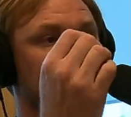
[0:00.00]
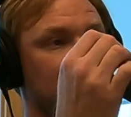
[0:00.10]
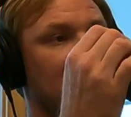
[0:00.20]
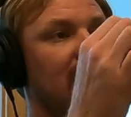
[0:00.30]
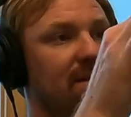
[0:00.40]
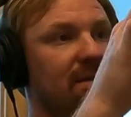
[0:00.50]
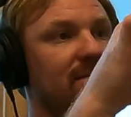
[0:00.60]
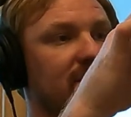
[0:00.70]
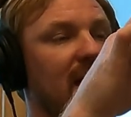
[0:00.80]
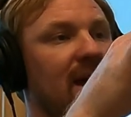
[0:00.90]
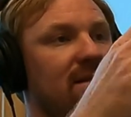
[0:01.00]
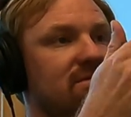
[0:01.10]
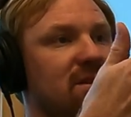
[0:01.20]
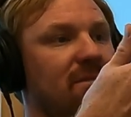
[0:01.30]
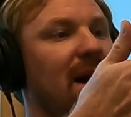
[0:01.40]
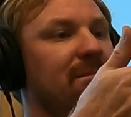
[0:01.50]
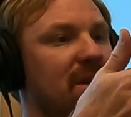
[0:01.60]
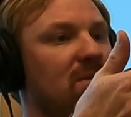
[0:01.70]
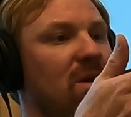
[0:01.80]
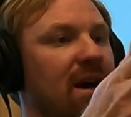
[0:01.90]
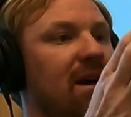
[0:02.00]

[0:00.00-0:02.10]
yeah. So about midway.